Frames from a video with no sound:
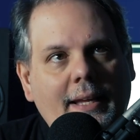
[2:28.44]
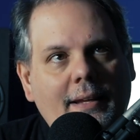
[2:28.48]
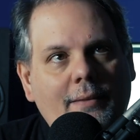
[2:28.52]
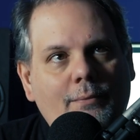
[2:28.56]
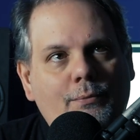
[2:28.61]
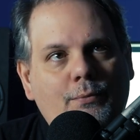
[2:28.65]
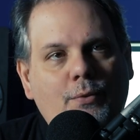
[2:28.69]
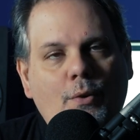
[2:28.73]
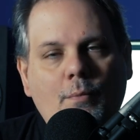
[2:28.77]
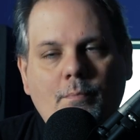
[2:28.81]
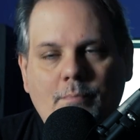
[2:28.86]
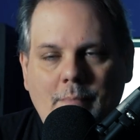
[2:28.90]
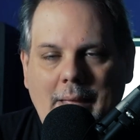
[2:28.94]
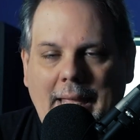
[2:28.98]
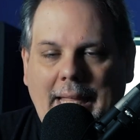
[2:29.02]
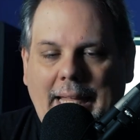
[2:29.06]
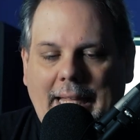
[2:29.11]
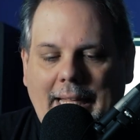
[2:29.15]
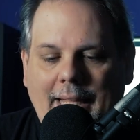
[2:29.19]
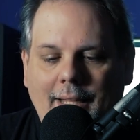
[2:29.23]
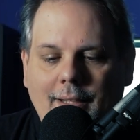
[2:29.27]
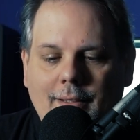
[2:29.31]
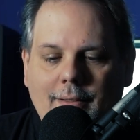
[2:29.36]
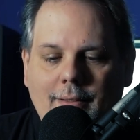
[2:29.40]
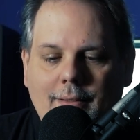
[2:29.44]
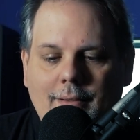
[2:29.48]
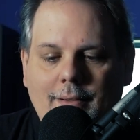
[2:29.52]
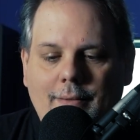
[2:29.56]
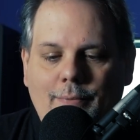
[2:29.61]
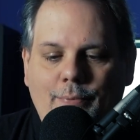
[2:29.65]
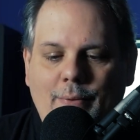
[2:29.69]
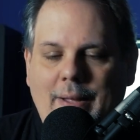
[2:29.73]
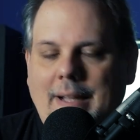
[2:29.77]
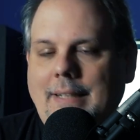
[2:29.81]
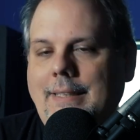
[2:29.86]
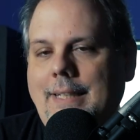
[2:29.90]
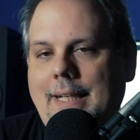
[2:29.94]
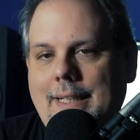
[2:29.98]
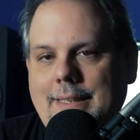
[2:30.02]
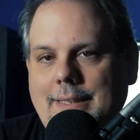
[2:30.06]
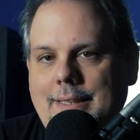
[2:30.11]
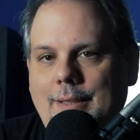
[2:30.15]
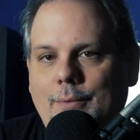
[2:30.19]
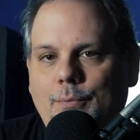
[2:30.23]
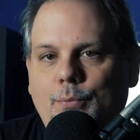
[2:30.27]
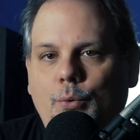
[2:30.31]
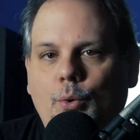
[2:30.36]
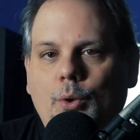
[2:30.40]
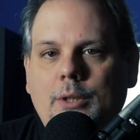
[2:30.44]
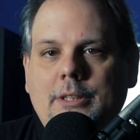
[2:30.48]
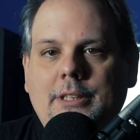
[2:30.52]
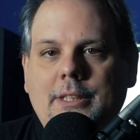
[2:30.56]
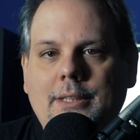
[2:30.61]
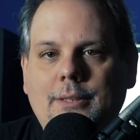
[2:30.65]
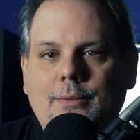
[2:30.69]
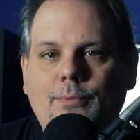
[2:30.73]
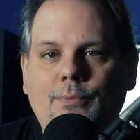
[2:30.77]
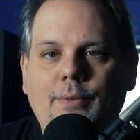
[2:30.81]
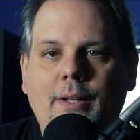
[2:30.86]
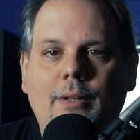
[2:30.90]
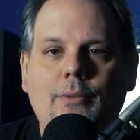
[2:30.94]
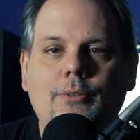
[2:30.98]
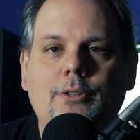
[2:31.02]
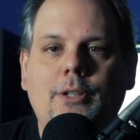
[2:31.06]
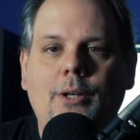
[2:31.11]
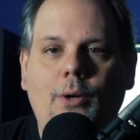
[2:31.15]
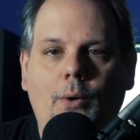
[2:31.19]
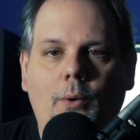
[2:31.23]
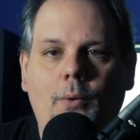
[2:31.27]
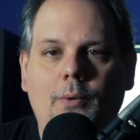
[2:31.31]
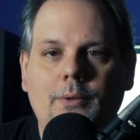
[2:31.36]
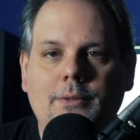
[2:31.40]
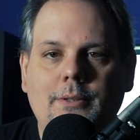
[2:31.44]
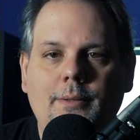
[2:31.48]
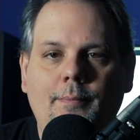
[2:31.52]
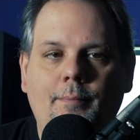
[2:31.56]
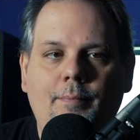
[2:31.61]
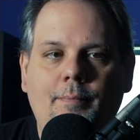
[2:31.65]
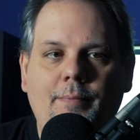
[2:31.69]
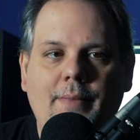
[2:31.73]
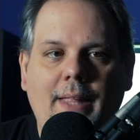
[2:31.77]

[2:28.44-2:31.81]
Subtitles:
For me, the Fantastic Four just felt cold.